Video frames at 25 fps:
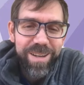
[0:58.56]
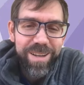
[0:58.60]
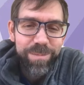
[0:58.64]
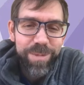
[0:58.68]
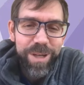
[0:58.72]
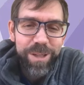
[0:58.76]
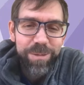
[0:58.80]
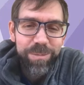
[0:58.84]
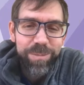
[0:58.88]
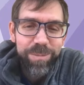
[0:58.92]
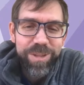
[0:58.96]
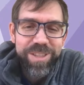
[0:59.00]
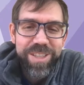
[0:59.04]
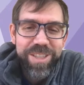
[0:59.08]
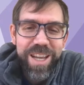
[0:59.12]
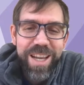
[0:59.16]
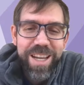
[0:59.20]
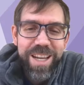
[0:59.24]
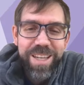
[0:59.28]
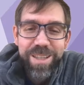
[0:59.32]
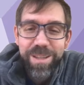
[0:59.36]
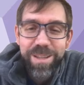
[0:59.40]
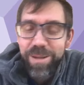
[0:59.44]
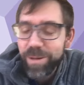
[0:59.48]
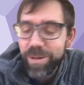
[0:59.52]
Michael
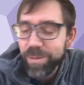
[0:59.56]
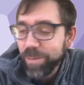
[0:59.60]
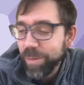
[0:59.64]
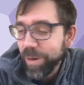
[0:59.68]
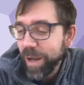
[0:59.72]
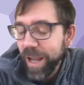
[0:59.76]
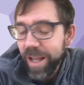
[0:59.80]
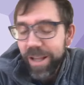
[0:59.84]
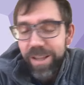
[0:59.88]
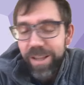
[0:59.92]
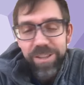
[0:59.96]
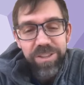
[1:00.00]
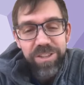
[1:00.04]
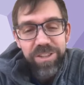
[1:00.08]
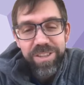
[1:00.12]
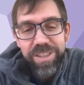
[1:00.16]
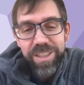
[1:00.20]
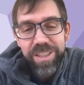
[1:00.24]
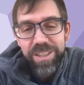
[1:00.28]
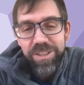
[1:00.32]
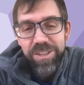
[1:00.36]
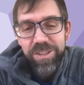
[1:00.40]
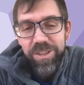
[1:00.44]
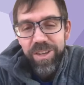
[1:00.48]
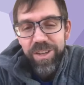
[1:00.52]
Bertain, a biology
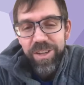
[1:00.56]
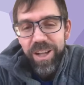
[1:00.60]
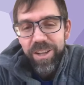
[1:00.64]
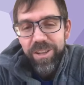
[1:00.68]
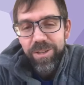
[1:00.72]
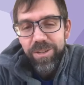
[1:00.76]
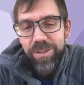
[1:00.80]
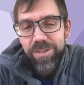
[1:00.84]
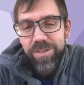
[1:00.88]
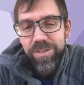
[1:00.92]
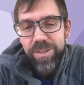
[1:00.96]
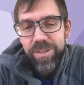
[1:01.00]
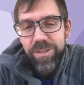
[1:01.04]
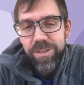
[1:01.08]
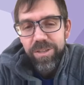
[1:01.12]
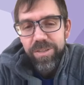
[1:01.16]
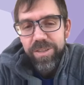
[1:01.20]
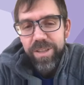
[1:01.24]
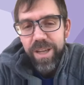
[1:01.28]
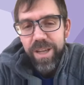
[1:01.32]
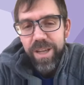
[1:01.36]
teacher, and others, and just